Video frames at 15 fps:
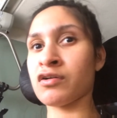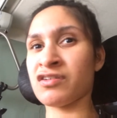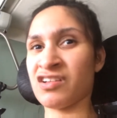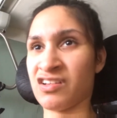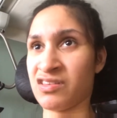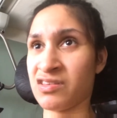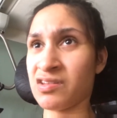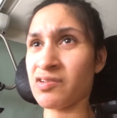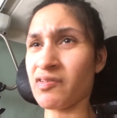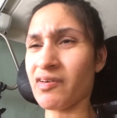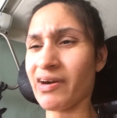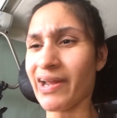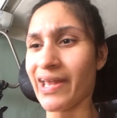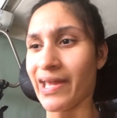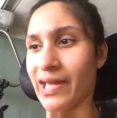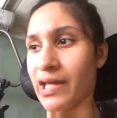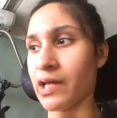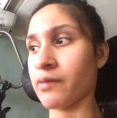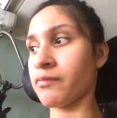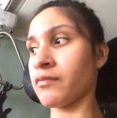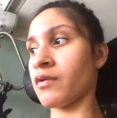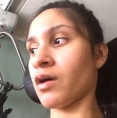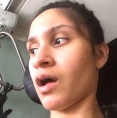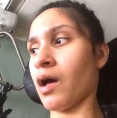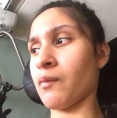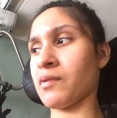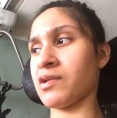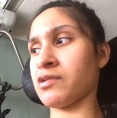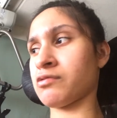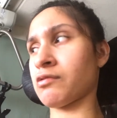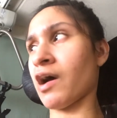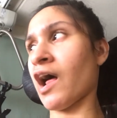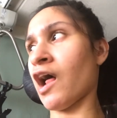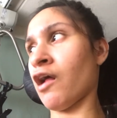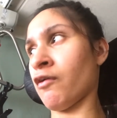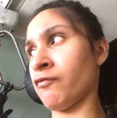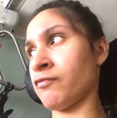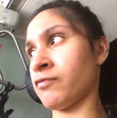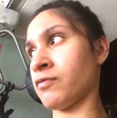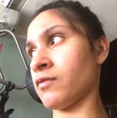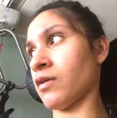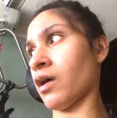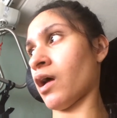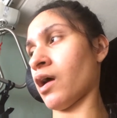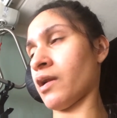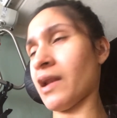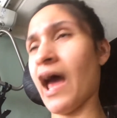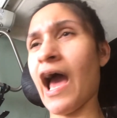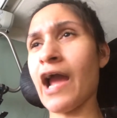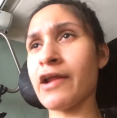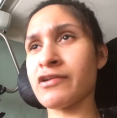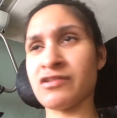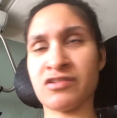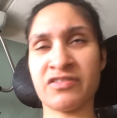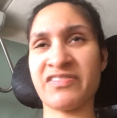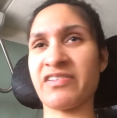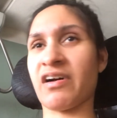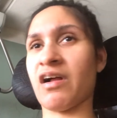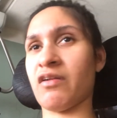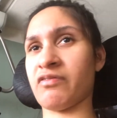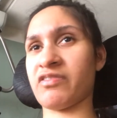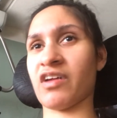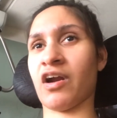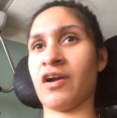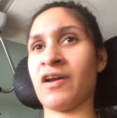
to 3. I mean 9 to 12.